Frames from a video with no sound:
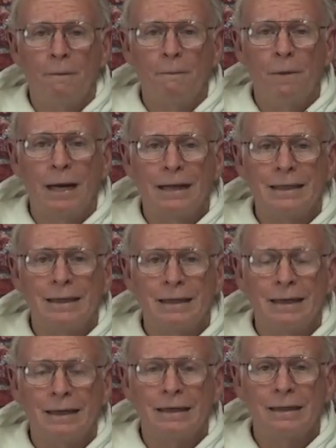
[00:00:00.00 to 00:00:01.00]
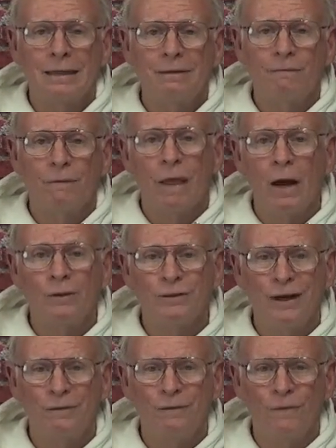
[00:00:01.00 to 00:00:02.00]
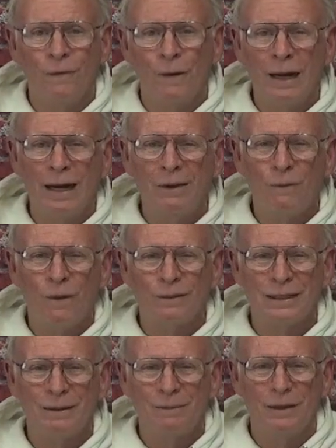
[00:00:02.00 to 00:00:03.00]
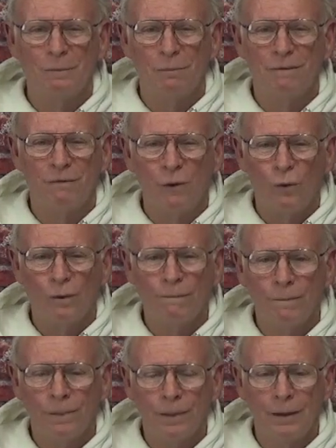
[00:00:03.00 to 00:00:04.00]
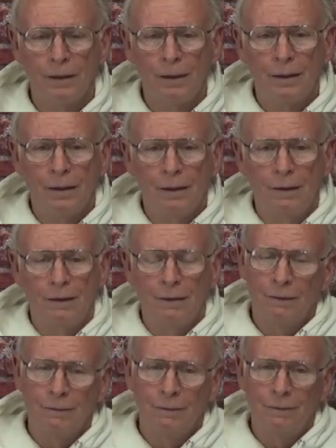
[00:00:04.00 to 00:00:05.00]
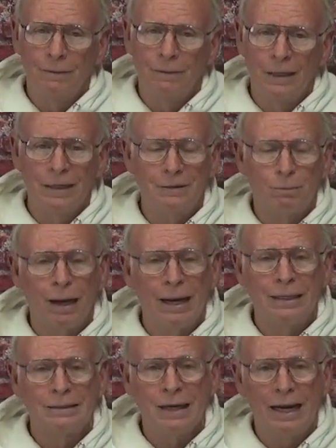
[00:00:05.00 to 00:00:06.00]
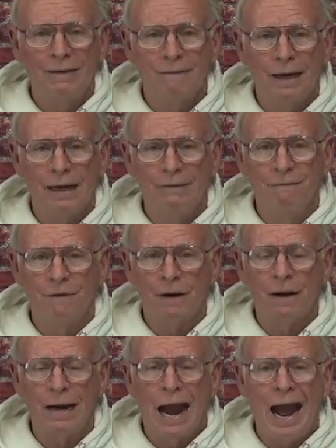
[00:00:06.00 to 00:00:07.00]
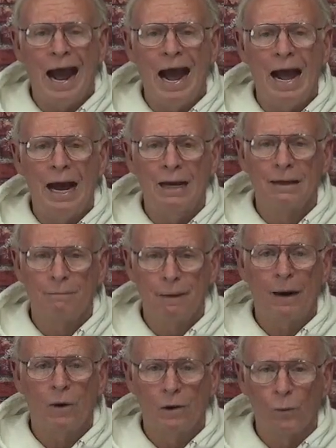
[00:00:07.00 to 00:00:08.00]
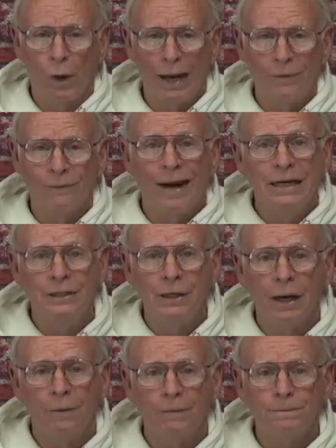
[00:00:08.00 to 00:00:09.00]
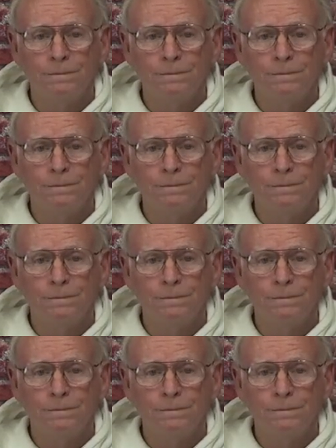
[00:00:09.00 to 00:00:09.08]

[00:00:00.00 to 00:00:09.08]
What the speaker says: But for those that really want something to perform, these planes have a very high power to weight ratio.